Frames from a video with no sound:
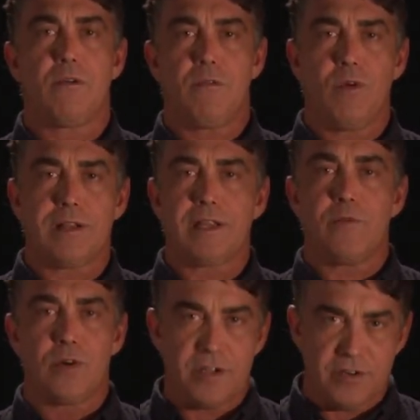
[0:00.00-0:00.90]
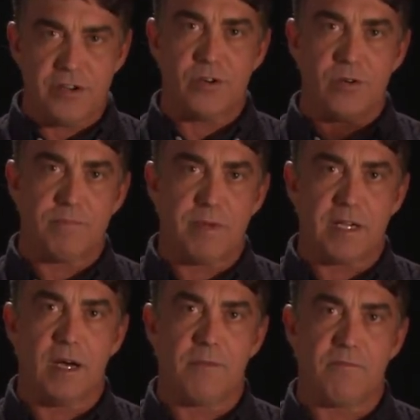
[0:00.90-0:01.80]
what they were to do and
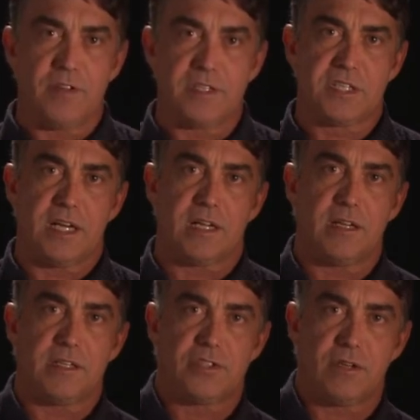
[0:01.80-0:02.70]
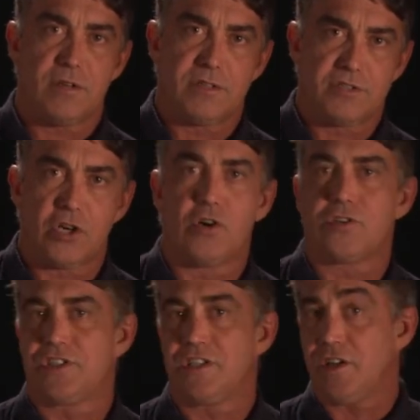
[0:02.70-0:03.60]
become for the sake of the
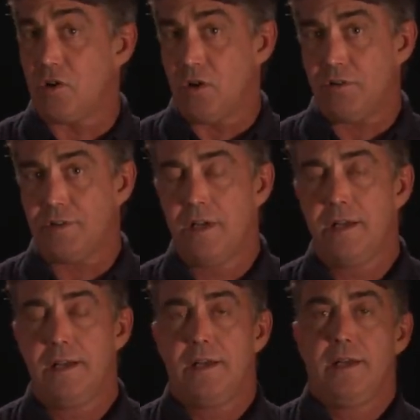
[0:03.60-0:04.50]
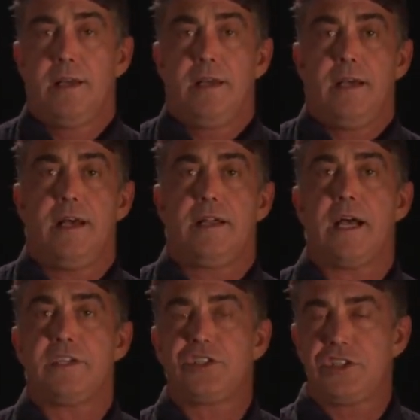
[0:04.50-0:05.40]
church and the earth. And
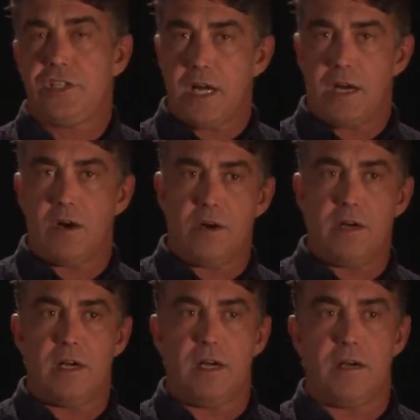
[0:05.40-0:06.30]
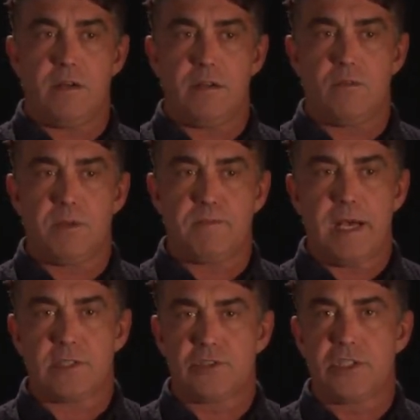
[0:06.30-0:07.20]
I shared with
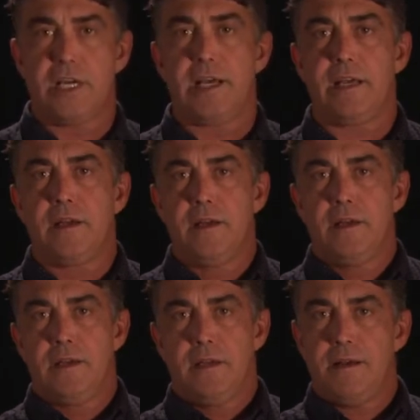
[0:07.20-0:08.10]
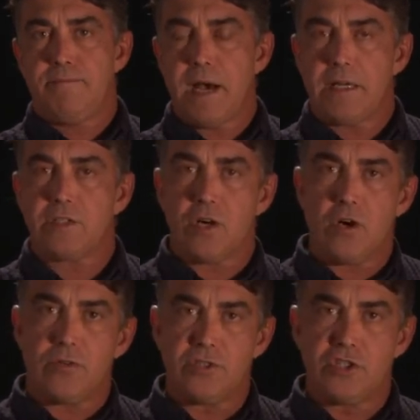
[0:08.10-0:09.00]
Pastor Che about his
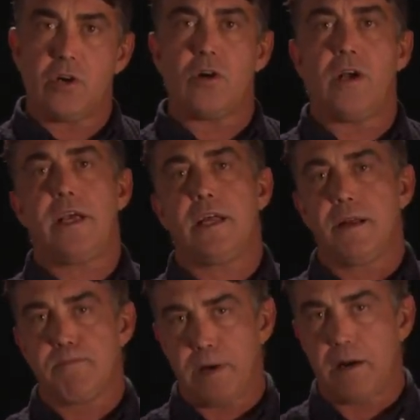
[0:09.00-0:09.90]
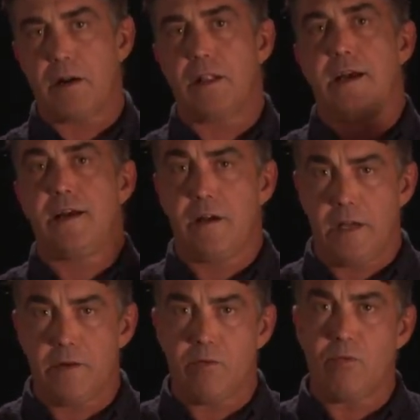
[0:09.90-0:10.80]
own journey and it
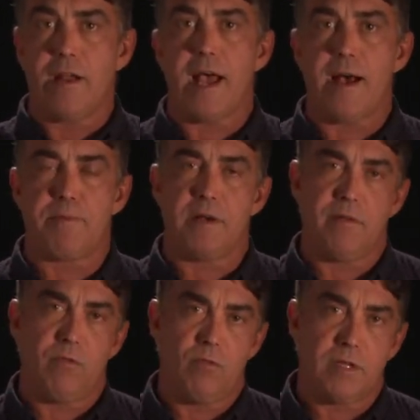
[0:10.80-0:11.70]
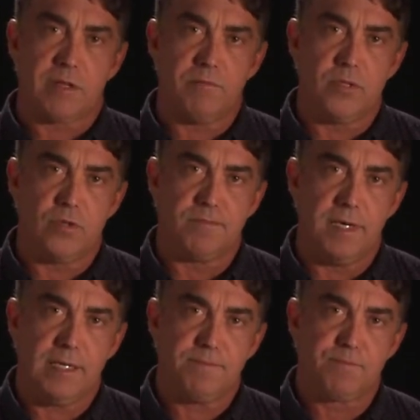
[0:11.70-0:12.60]
paralleling what happened with the movement.